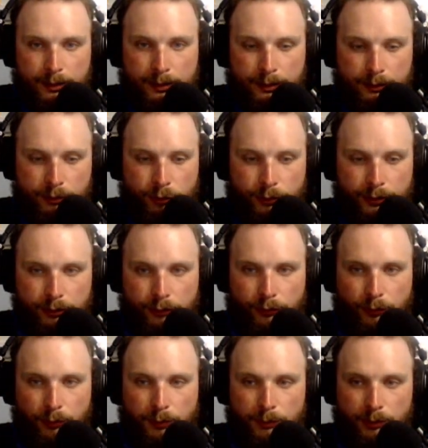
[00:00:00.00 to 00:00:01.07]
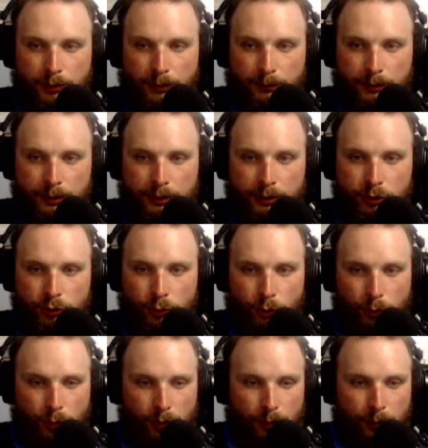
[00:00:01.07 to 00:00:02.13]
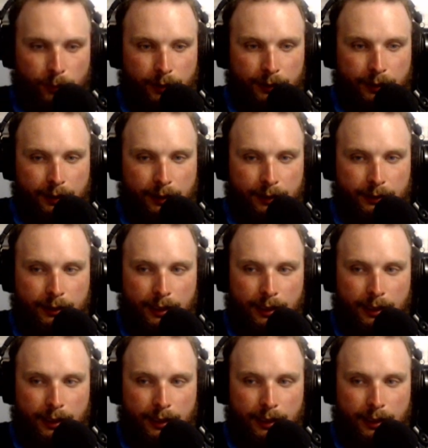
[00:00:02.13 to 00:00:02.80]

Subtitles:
Transform something? Sure, why not?